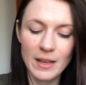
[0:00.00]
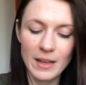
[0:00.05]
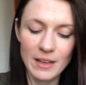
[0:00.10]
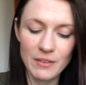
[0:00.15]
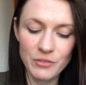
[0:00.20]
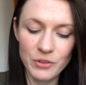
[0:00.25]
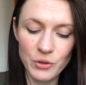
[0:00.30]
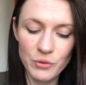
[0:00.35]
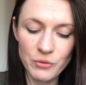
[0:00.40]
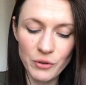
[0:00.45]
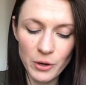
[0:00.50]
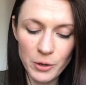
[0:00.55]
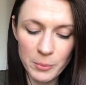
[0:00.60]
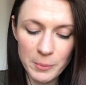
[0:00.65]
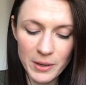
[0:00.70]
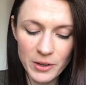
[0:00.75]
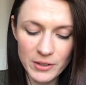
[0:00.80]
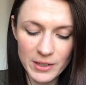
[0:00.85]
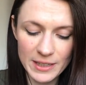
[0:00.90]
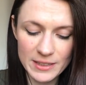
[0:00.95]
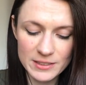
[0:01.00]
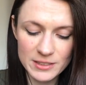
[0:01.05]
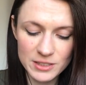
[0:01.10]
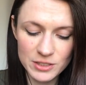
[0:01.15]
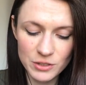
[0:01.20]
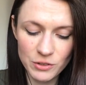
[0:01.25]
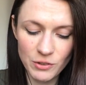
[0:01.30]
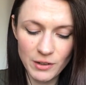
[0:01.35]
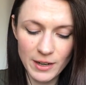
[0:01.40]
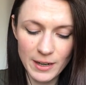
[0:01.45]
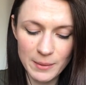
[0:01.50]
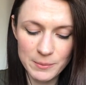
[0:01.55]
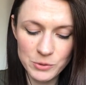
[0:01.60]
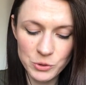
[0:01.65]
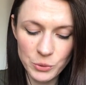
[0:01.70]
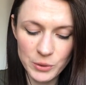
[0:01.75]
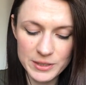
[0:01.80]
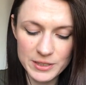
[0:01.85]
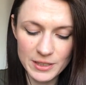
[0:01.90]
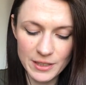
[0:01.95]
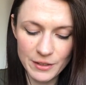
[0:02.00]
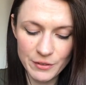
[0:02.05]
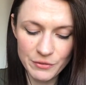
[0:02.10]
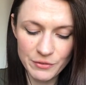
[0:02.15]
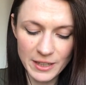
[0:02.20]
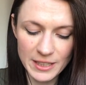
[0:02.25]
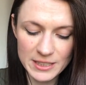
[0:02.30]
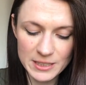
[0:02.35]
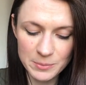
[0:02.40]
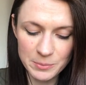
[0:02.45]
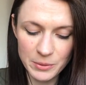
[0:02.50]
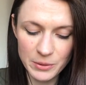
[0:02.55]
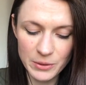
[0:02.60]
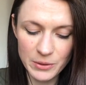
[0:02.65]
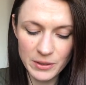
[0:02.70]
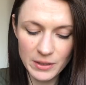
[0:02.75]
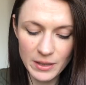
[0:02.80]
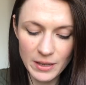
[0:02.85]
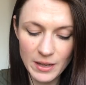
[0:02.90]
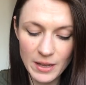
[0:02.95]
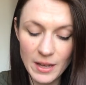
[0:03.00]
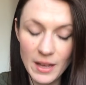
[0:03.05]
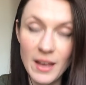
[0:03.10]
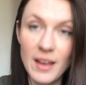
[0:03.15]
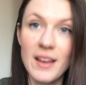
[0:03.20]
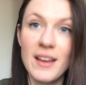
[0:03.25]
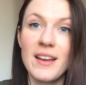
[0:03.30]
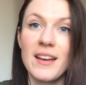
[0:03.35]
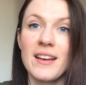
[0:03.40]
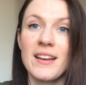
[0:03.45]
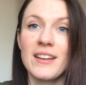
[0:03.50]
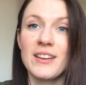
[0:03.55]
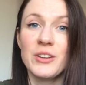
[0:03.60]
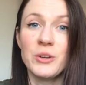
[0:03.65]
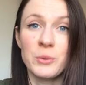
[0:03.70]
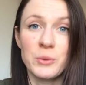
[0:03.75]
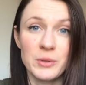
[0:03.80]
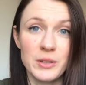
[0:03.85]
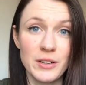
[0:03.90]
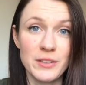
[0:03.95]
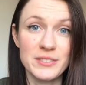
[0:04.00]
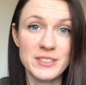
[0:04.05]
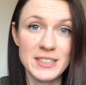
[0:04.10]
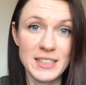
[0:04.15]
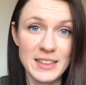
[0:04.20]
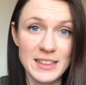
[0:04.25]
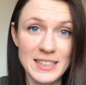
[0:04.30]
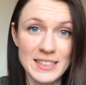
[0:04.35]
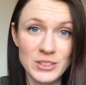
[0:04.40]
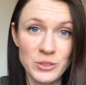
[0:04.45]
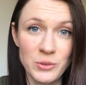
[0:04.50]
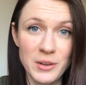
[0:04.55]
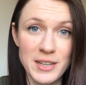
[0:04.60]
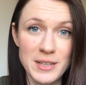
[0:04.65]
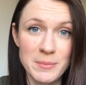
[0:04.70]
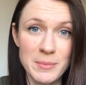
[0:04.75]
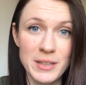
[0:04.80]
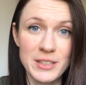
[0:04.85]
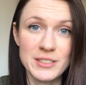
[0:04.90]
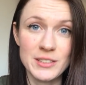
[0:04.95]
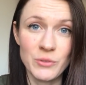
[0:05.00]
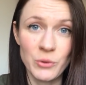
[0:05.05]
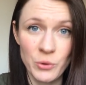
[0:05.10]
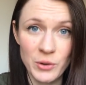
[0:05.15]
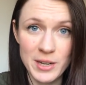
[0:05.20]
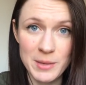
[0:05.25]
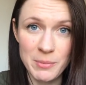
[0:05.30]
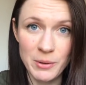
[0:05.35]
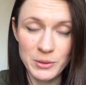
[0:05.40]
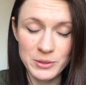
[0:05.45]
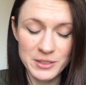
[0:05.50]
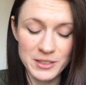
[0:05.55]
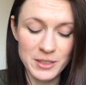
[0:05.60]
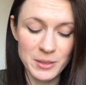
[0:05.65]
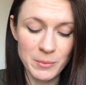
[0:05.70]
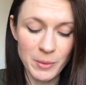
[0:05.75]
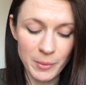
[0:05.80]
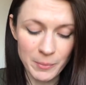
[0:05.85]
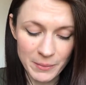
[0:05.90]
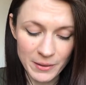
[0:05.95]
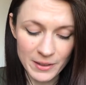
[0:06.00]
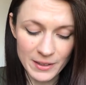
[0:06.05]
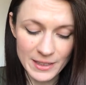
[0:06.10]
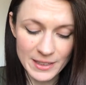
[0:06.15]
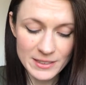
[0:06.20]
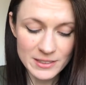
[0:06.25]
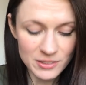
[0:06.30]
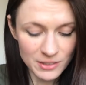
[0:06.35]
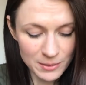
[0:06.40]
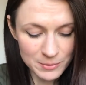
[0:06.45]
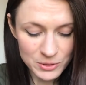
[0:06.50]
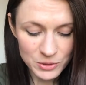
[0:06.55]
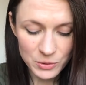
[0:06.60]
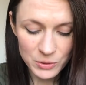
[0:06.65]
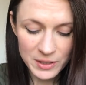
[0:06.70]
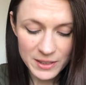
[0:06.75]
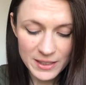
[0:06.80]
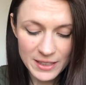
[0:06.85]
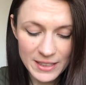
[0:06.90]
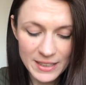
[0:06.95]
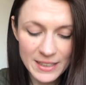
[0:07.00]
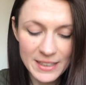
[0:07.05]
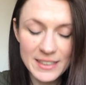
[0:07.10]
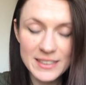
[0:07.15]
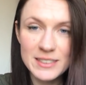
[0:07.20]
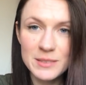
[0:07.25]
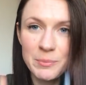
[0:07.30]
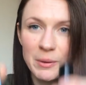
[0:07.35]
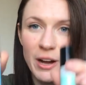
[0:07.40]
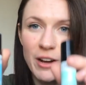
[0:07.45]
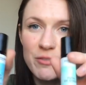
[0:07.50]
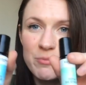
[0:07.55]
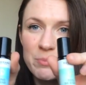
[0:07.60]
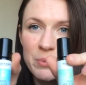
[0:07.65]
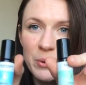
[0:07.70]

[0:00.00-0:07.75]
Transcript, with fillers: if you follow me on Instagram, Twitter, Facebook, you all have seen these already because I've already posted them on my Instagram story and things. But I've